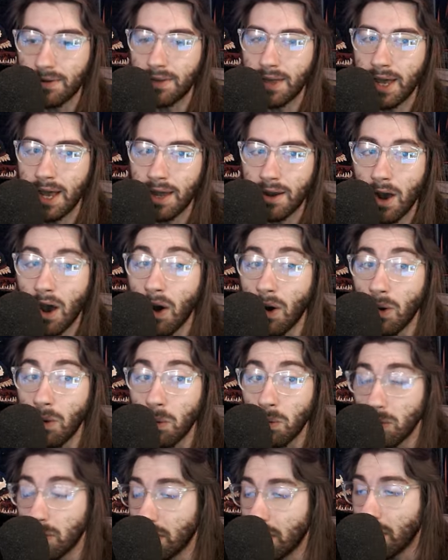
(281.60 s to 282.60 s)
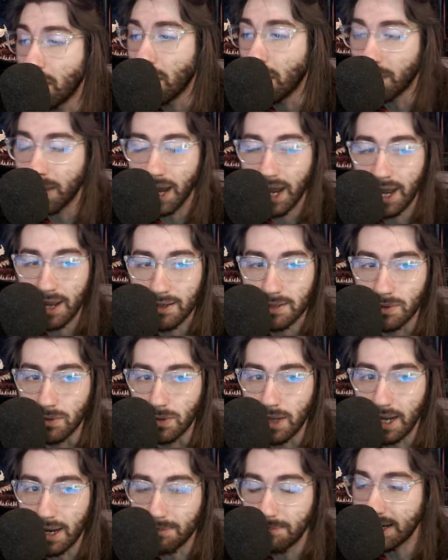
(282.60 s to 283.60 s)
that, oh, okay, so
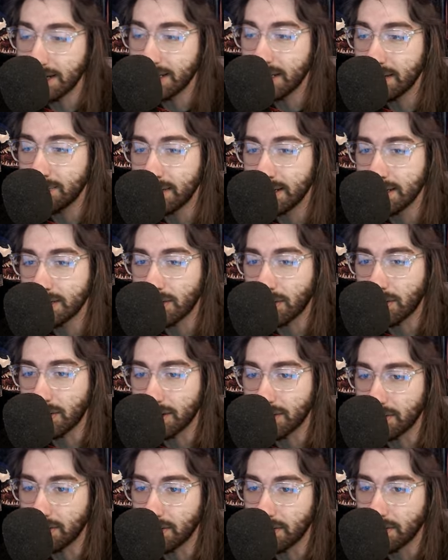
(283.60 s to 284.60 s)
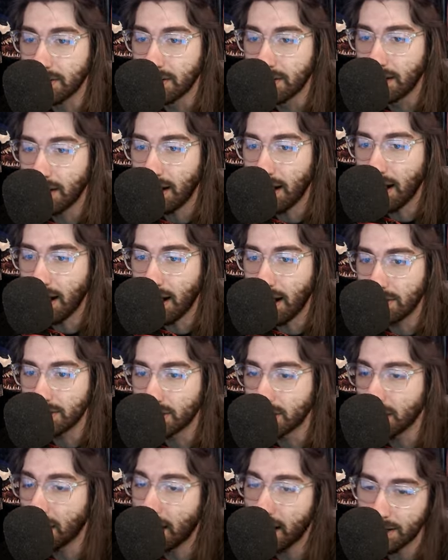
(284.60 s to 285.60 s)
like my teammates are either uh,
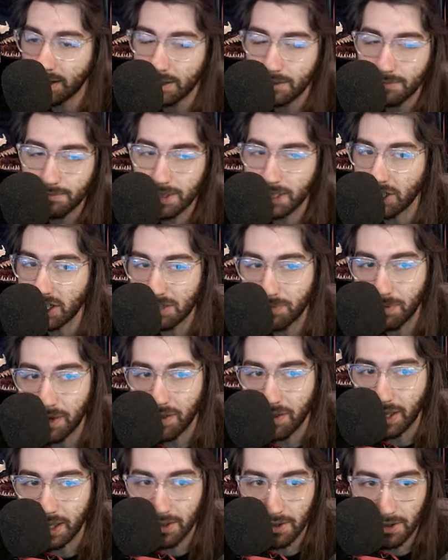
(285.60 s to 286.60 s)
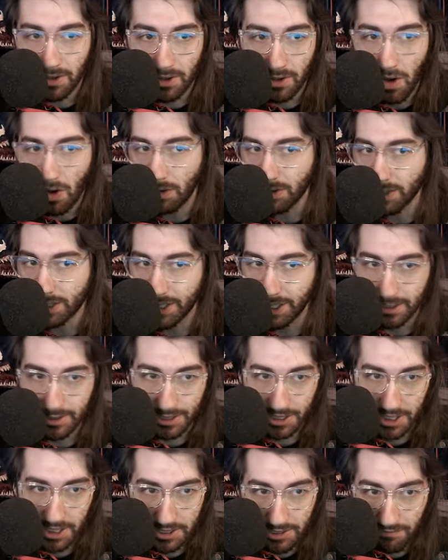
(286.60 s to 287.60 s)
slugged, being chased by the killer, all sitting on
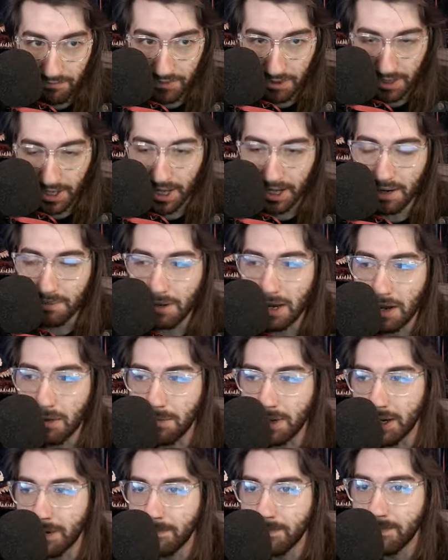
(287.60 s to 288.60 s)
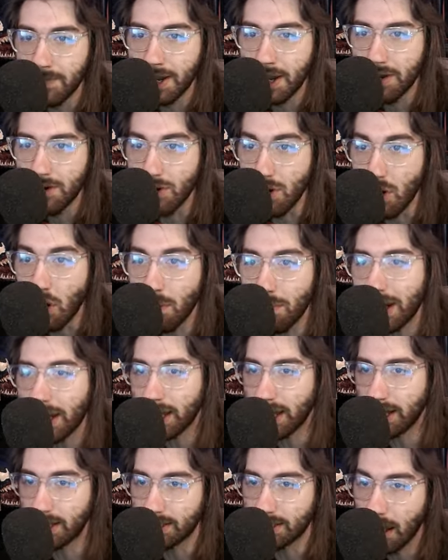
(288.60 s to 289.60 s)
gens and forgetting about me.
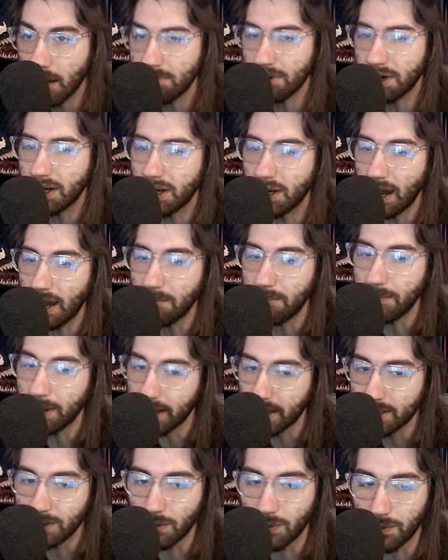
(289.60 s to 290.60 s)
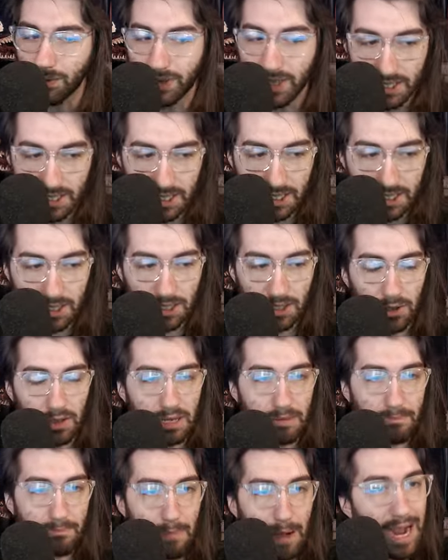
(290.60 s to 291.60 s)
Nobody is coming to get me. So this is
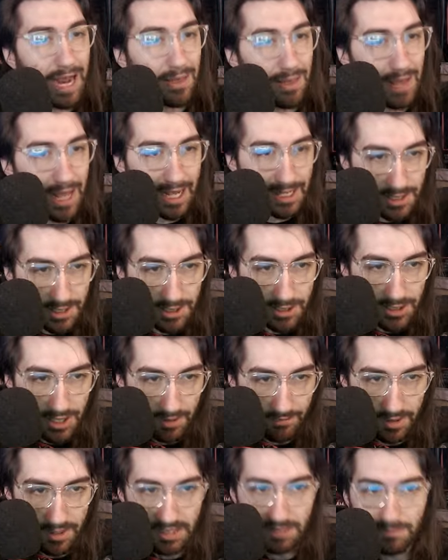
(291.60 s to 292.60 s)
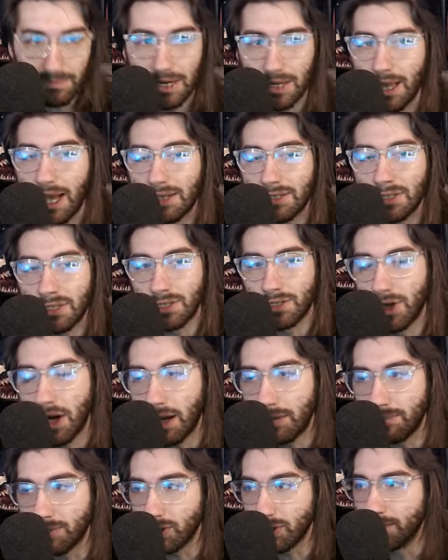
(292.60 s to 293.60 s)
literally my last ditch effort. This is my last ditch
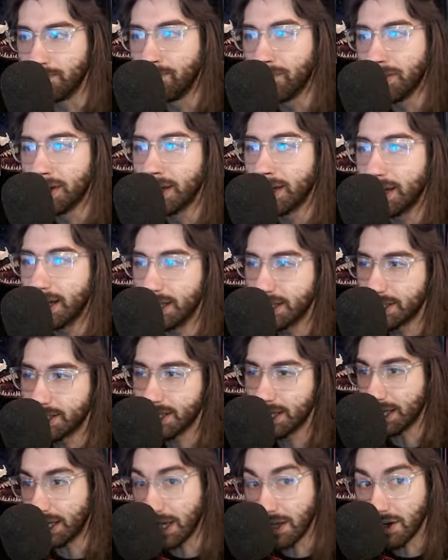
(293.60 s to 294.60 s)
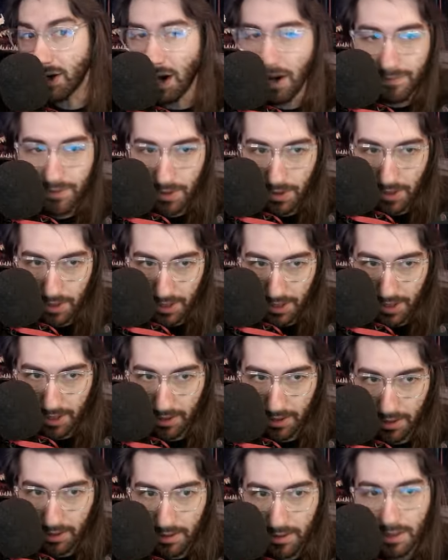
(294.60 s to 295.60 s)
option is to eat off the hook
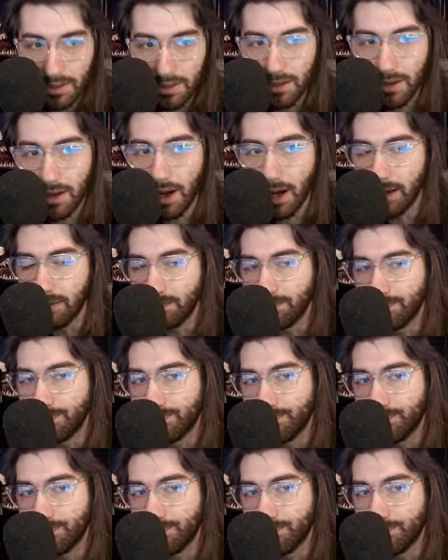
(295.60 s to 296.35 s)
here. Um,